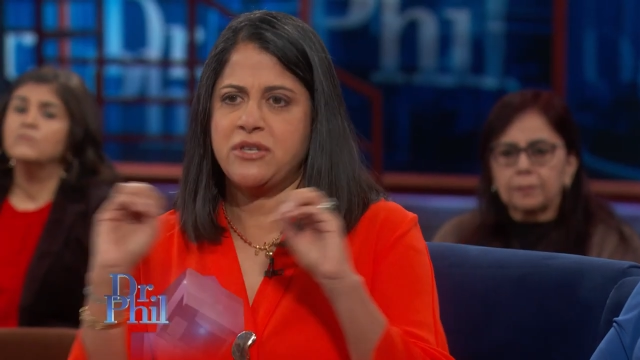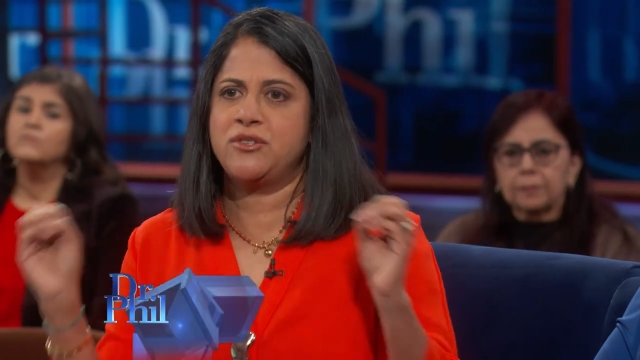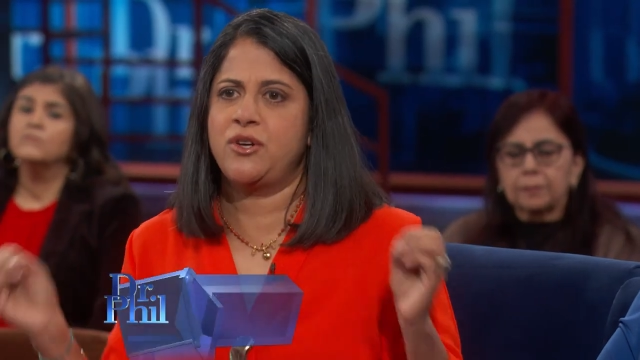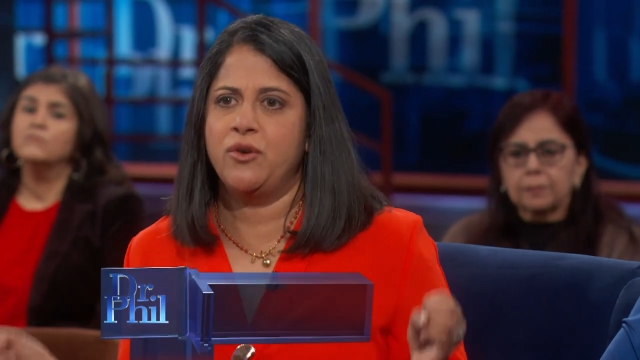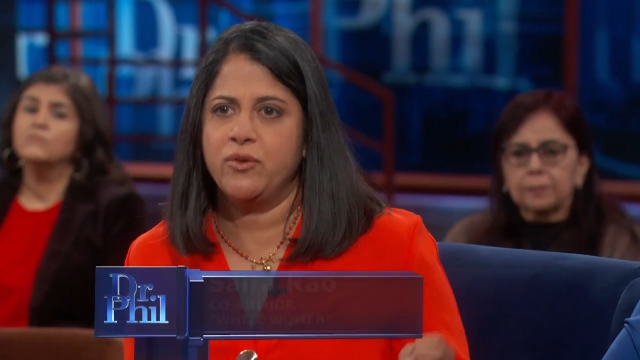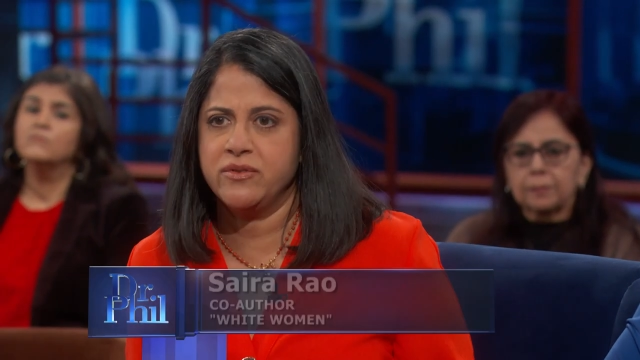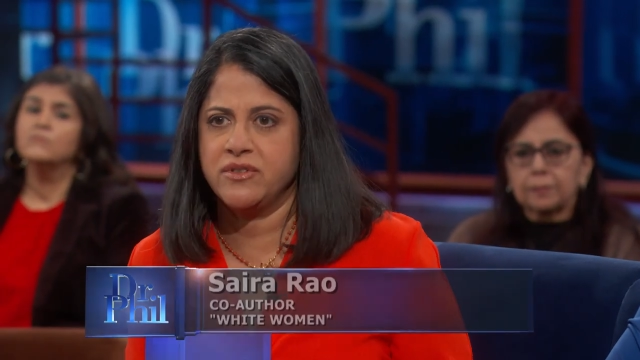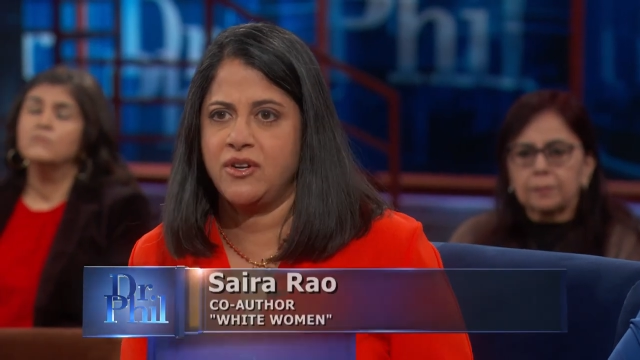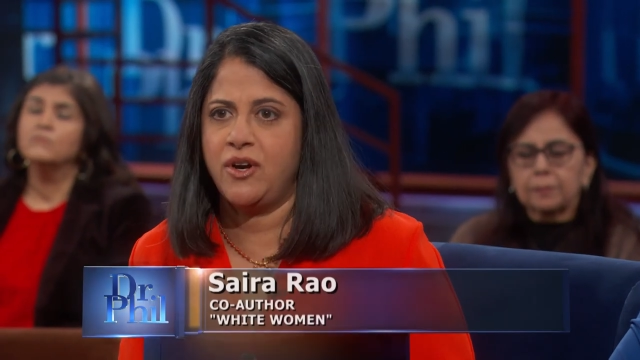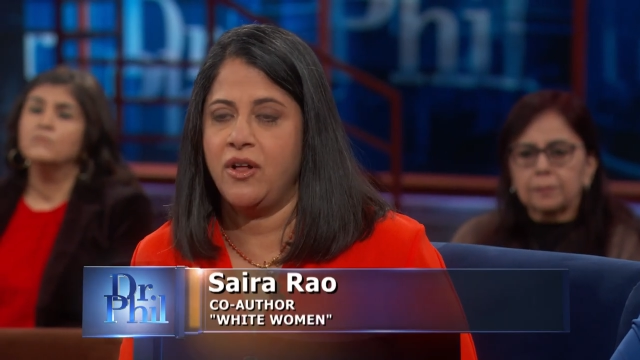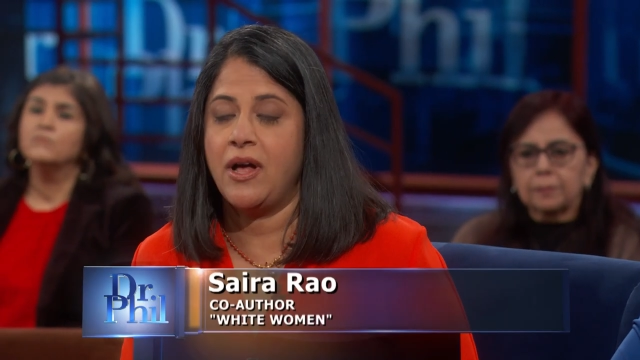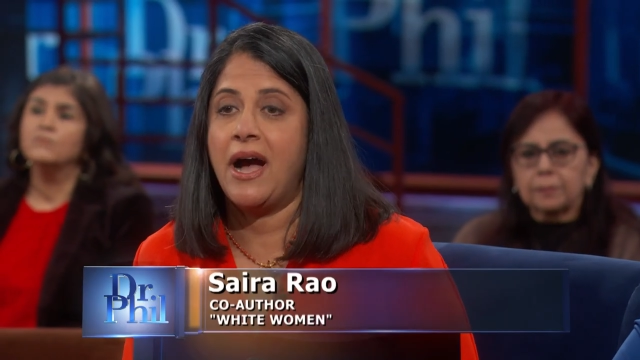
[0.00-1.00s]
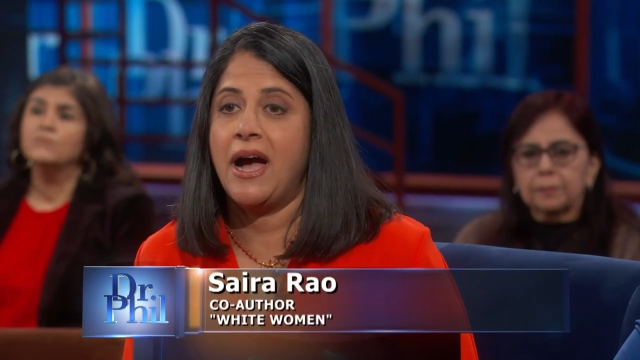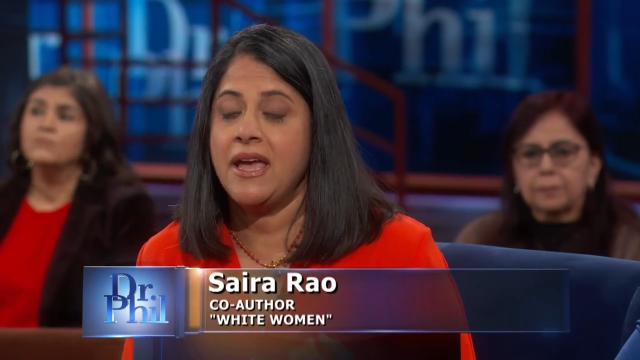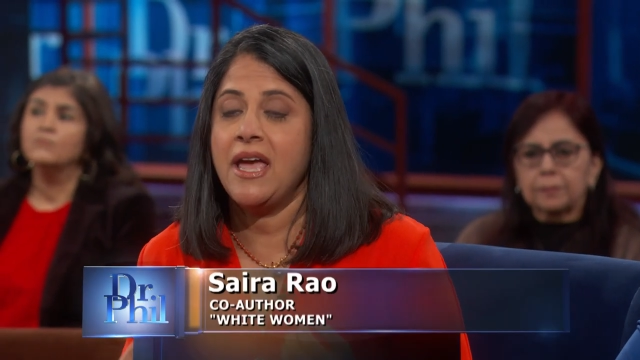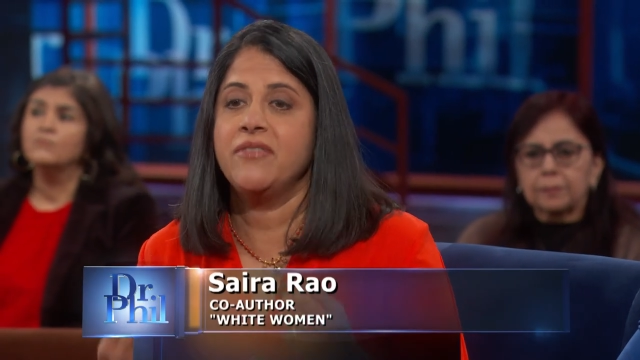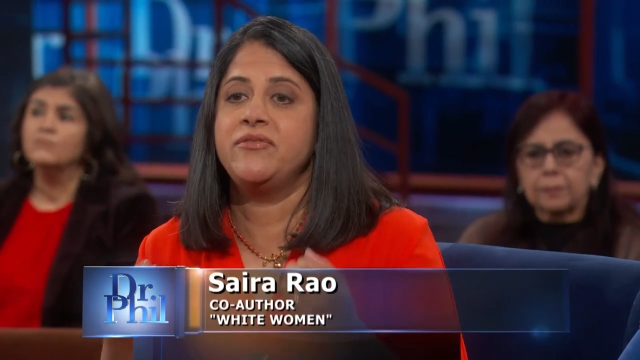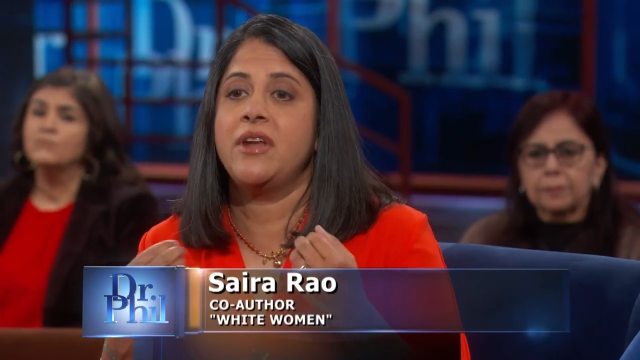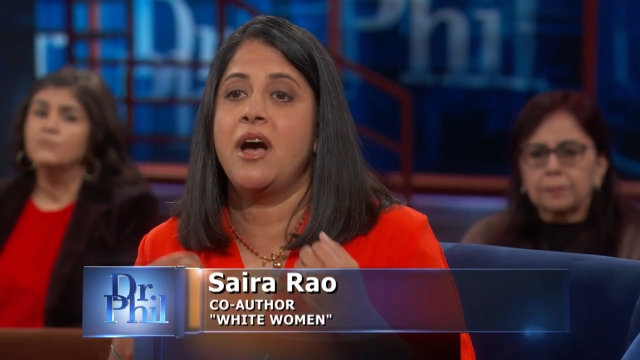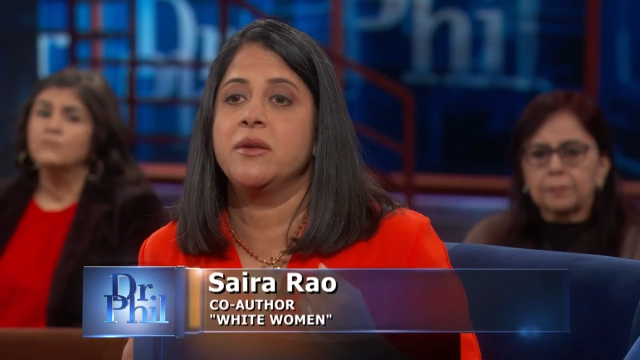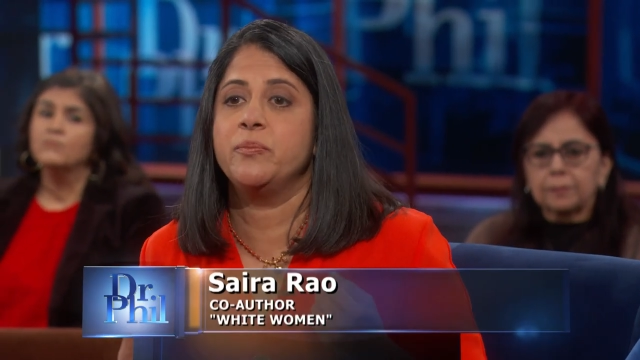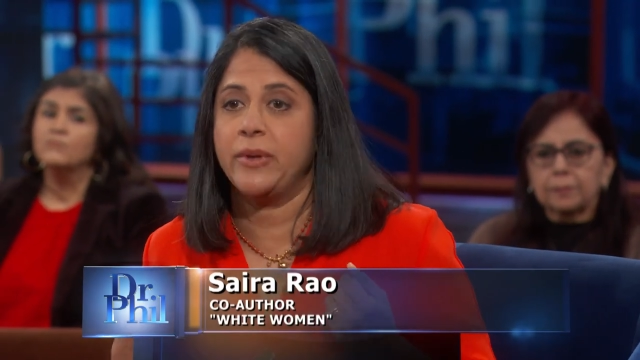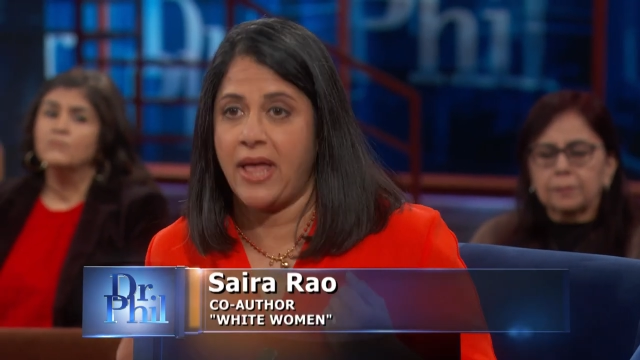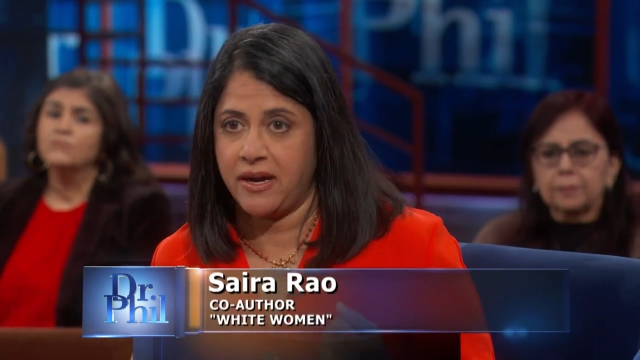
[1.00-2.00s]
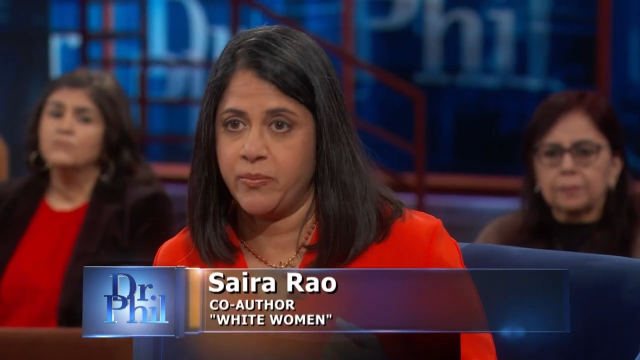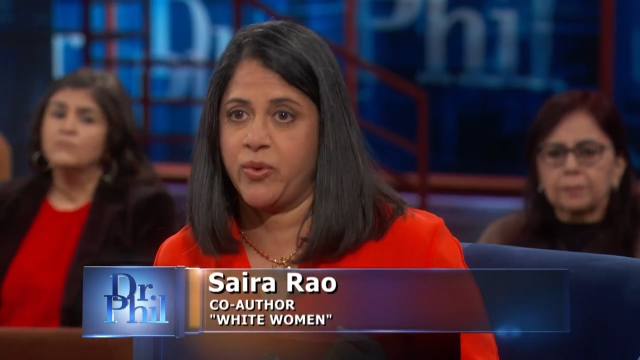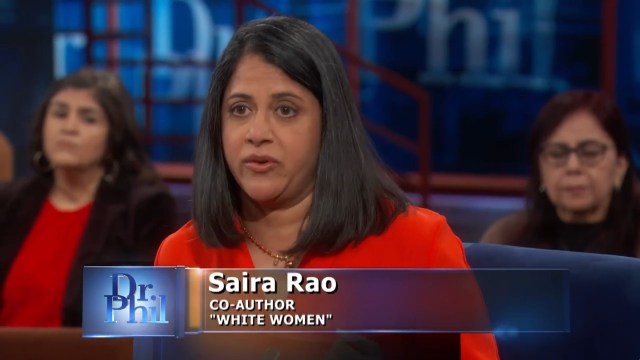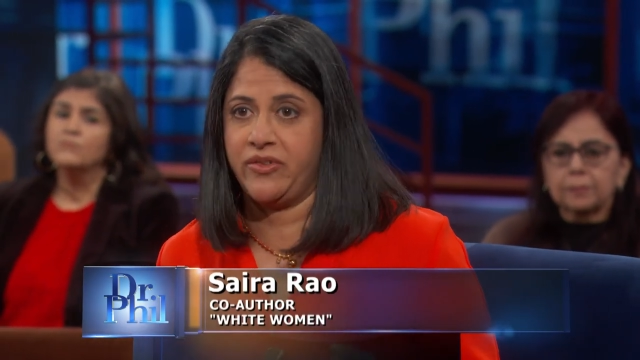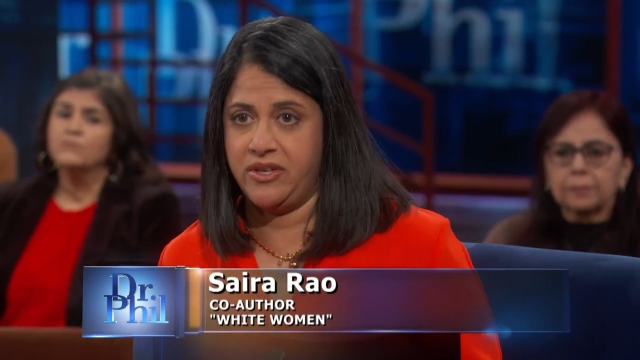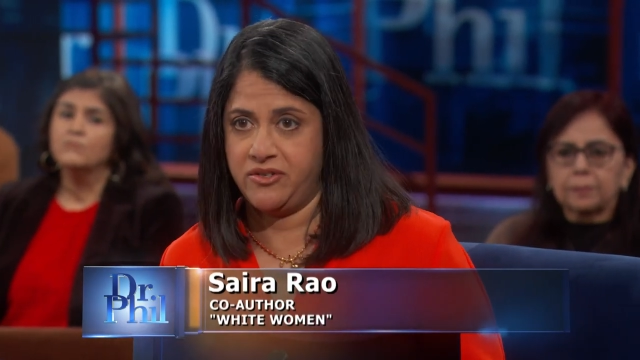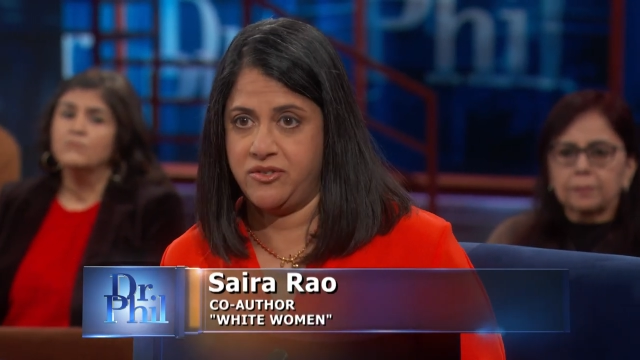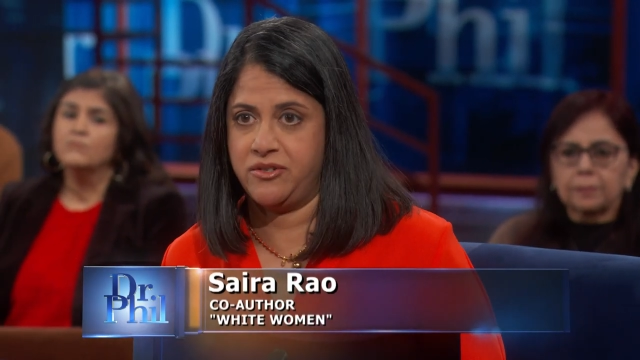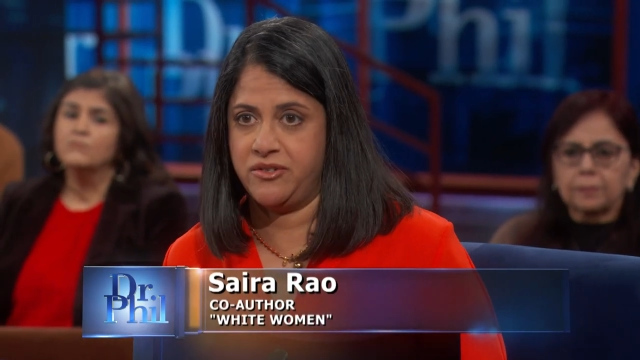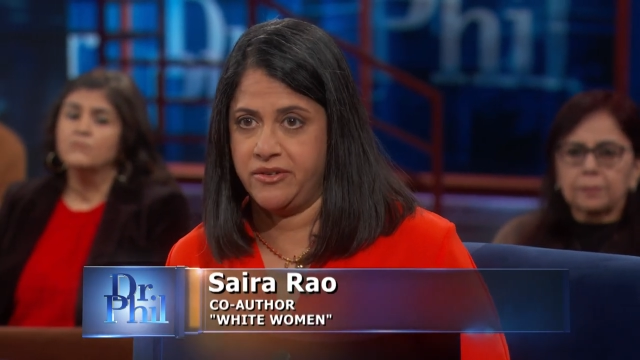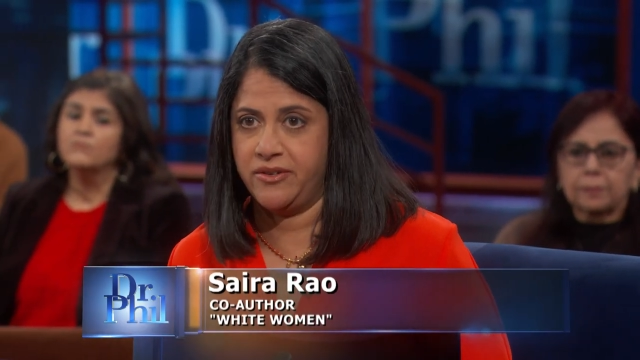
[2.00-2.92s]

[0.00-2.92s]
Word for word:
Speaker 1: stones at all. Mm. I have non-black privilege.